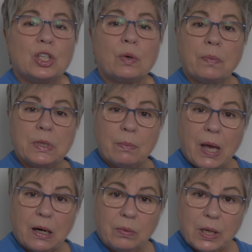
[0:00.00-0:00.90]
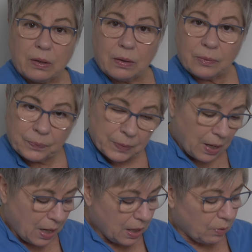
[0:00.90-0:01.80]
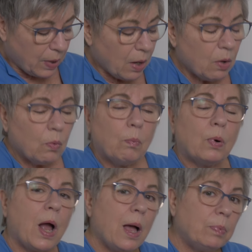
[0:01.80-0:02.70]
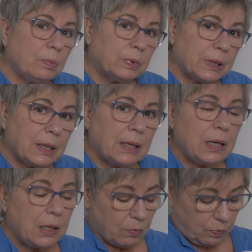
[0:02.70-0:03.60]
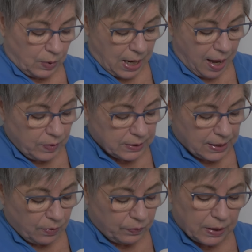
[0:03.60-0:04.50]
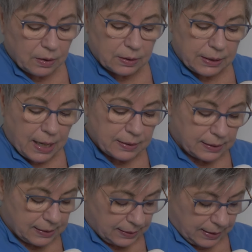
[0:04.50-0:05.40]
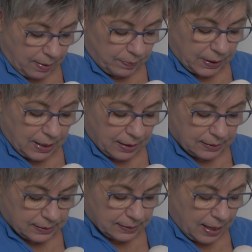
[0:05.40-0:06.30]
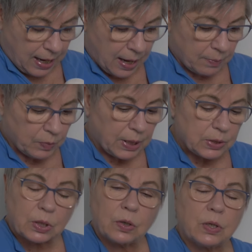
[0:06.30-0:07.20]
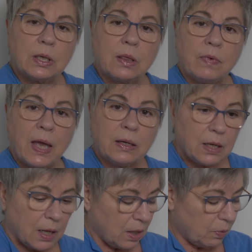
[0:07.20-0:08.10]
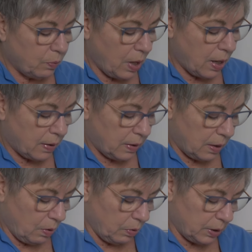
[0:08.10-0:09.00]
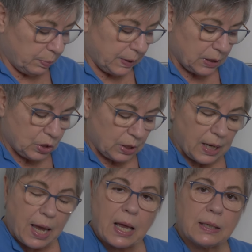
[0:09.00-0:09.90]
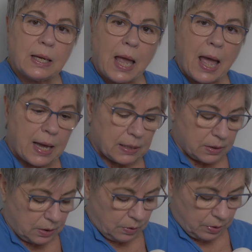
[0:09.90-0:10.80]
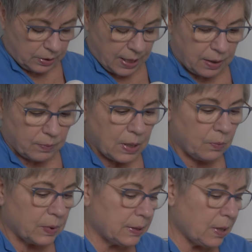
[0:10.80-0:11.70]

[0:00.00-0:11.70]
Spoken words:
So what was the matter with her? Well, probably, we haven't done a fecal analysis yet because when I took her into the vet, the only place she had her diarrhea was